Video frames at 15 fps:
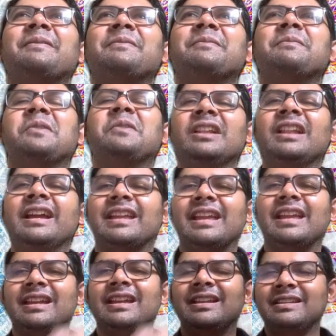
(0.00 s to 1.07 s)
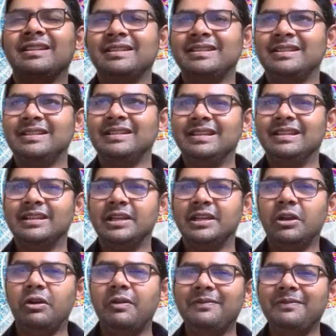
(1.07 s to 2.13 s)
More like a
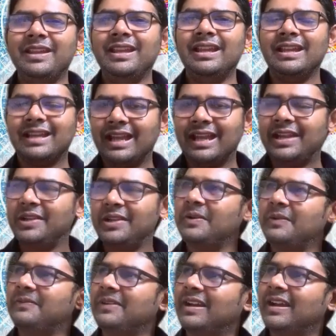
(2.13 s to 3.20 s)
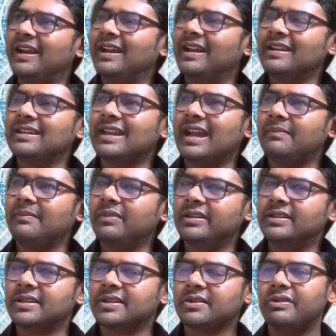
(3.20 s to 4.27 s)
curvy kind of tablet
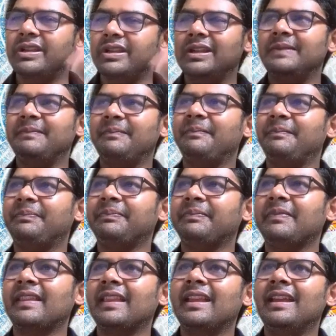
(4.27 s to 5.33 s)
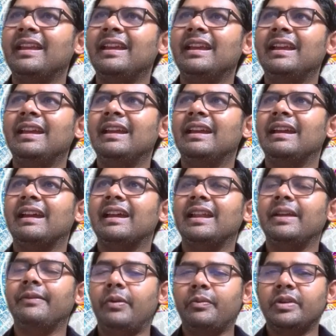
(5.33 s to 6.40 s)
screen, and
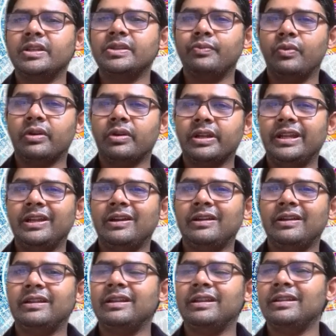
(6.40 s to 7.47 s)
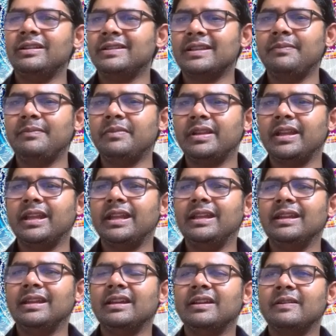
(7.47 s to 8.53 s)
everyone is working on it, something,
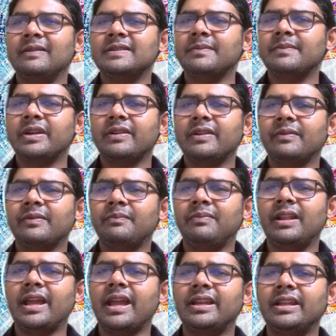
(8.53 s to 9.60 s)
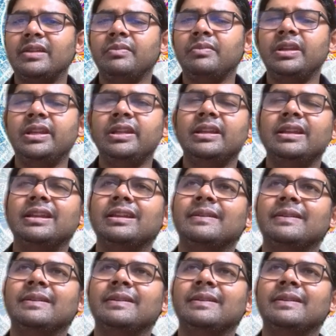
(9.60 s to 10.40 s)
some kind of a planning meeting.